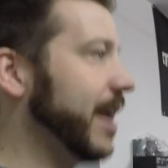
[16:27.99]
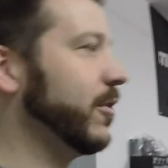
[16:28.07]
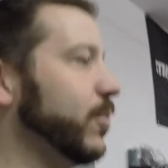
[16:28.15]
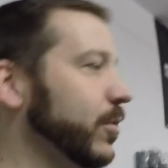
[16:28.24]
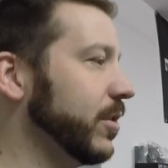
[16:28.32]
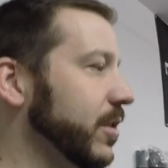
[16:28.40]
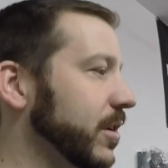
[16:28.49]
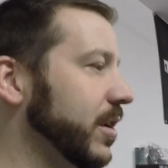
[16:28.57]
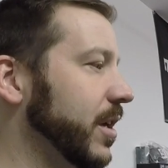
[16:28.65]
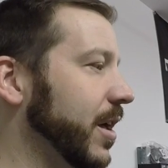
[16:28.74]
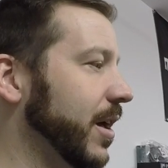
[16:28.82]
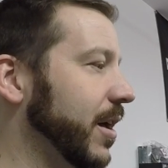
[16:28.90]
of work.
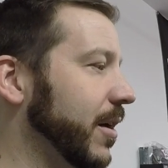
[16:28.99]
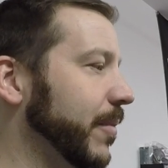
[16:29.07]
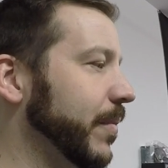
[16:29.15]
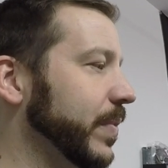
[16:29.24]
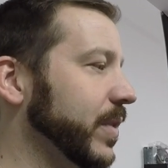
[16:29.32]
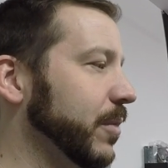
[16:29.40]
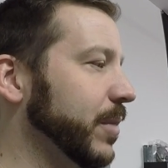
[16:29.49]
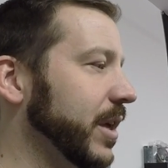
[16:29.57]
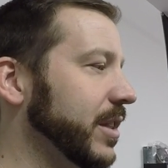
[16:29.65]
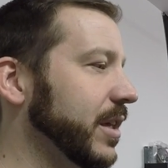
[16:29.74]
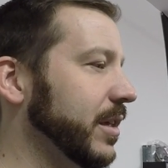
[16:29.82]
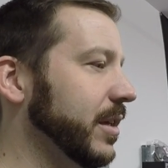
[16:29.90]
But I
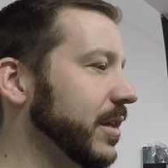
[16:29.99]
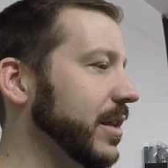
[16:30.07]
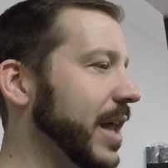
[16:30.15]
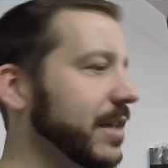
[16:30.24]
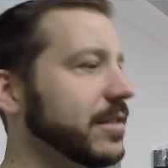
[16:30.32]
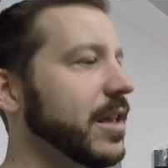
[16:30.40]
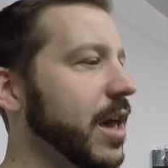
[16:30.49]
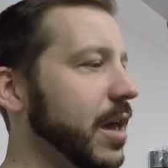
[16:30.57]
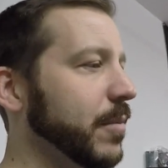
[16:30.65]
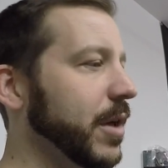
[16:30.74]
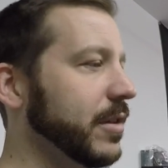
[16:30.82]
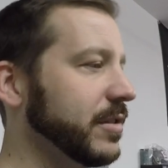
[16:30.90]
think next
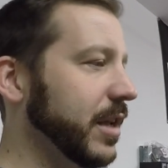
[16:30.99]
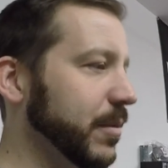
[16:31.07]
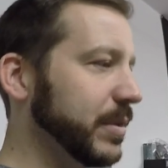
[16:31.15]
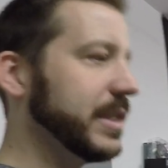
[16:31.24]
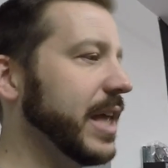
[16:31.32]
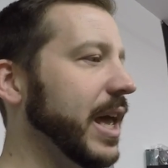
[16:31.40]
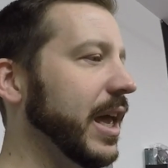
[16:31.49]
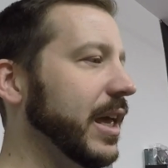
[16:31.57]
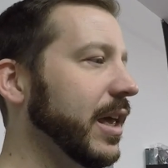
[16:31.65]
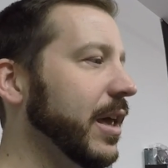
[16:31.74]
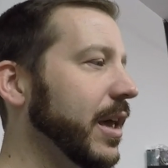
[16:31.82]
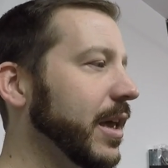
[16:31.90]
time I'll set up a day